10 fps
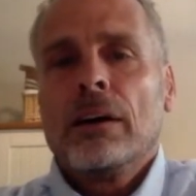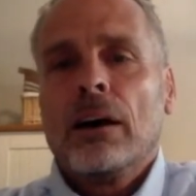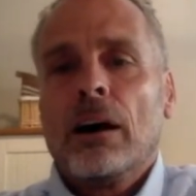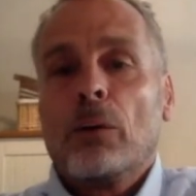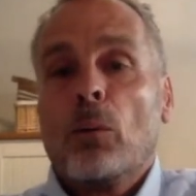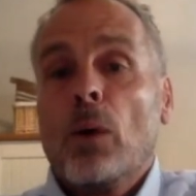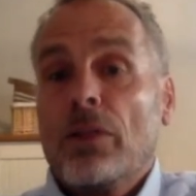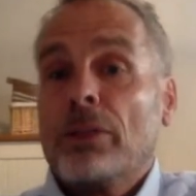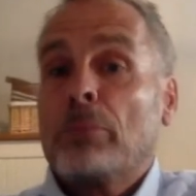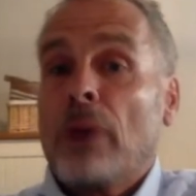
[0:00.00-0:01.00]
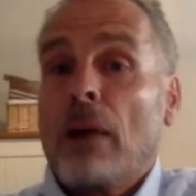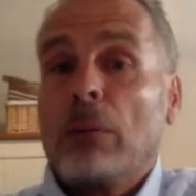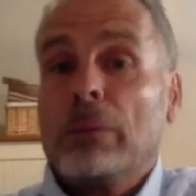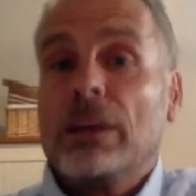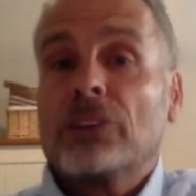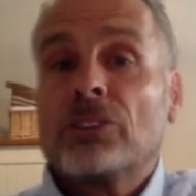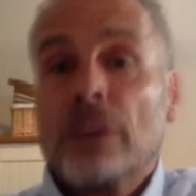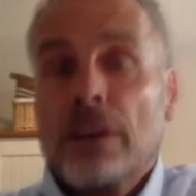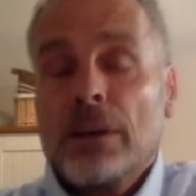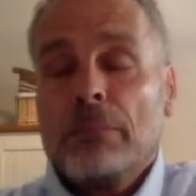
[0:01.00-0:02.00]
on what the problem
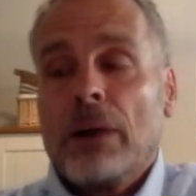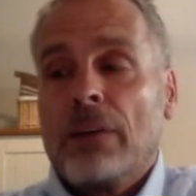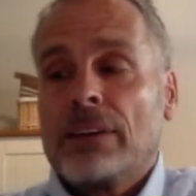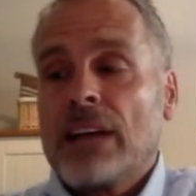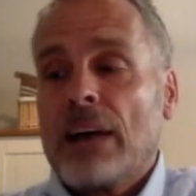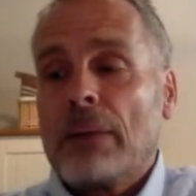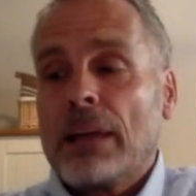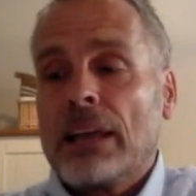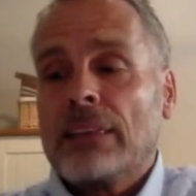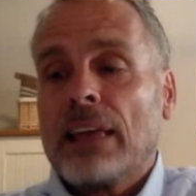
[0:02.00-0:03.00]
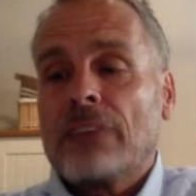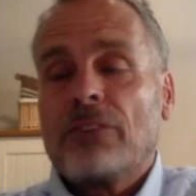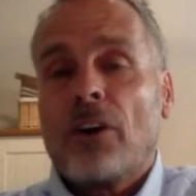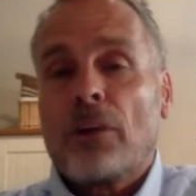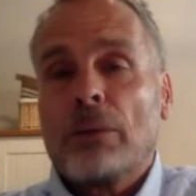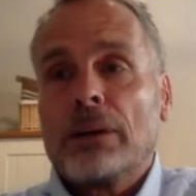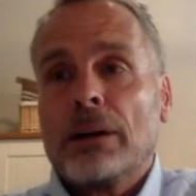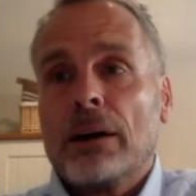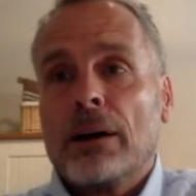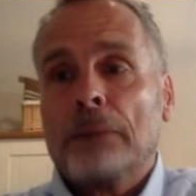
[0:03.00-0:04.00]
is by the time I get that far. But
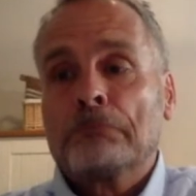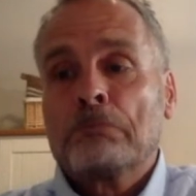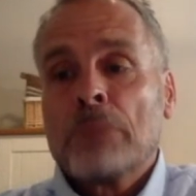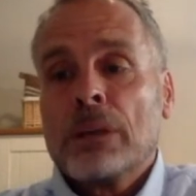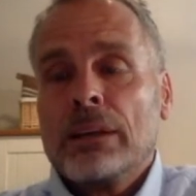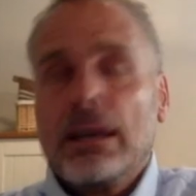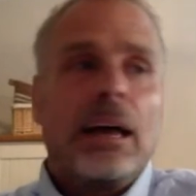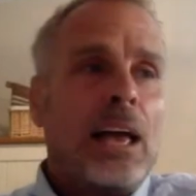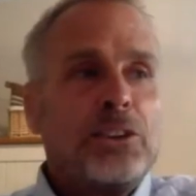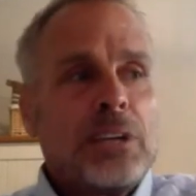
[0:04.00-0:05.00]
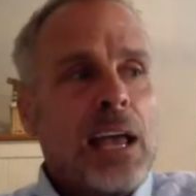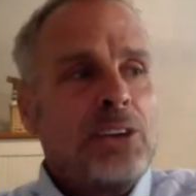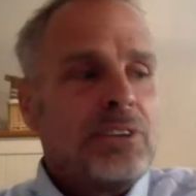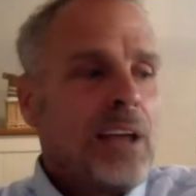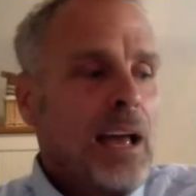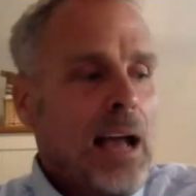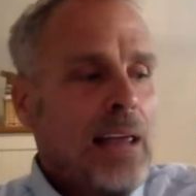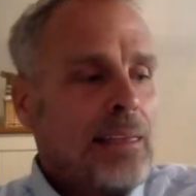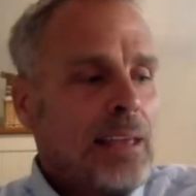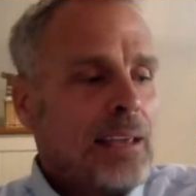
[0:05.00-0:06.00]
um, yeah, education, I,
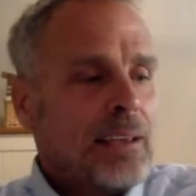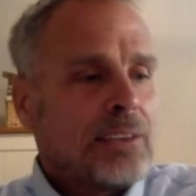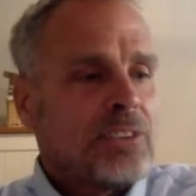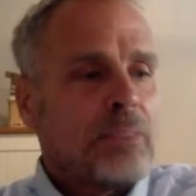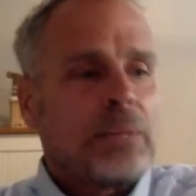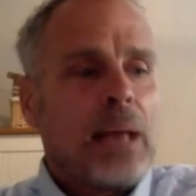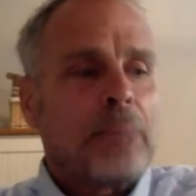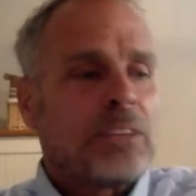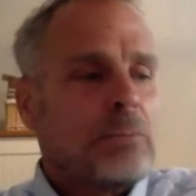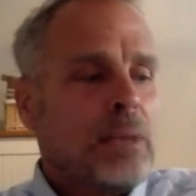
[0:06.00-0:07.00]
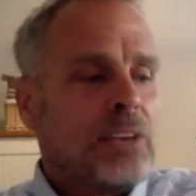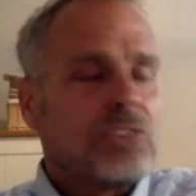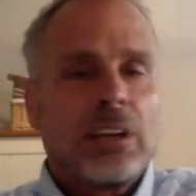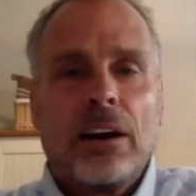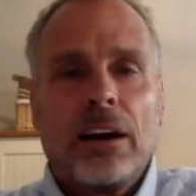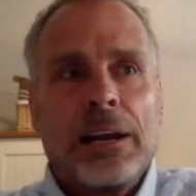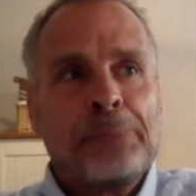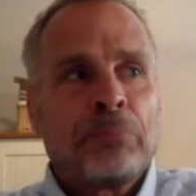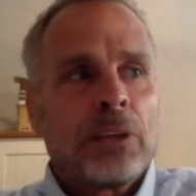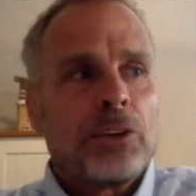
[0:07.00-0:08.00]
I think sometimes can be a
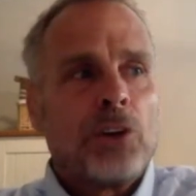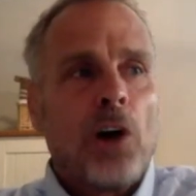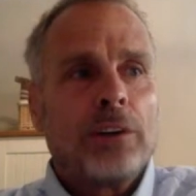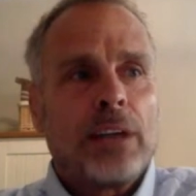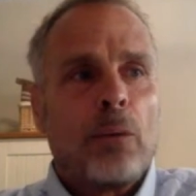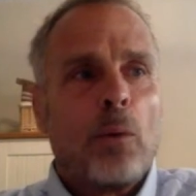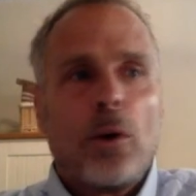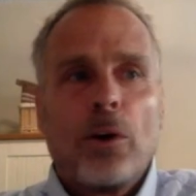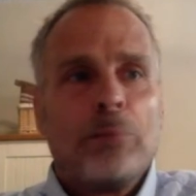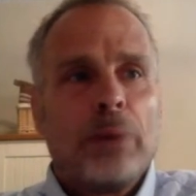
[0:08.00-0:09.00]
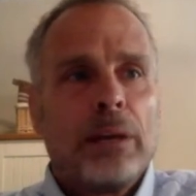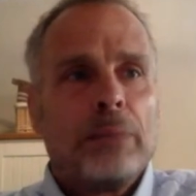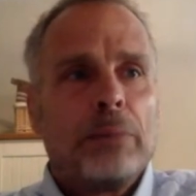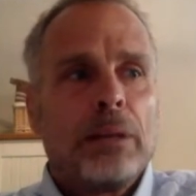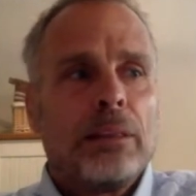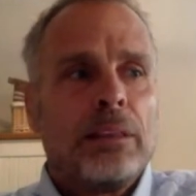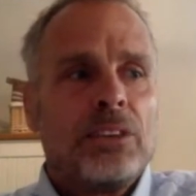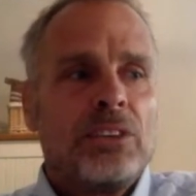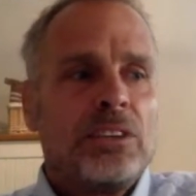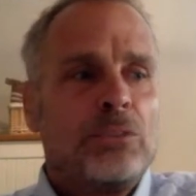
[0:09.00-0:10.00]
scary, daunting word, but, but
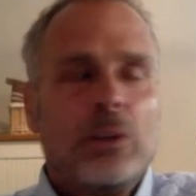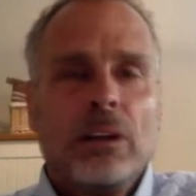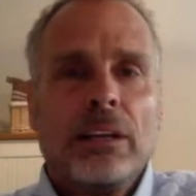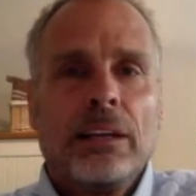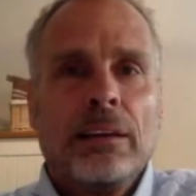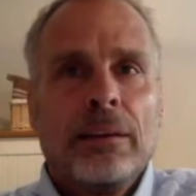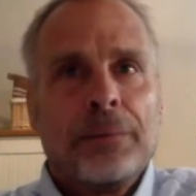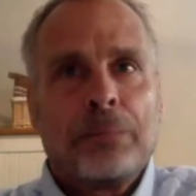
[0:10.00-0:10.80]
this is really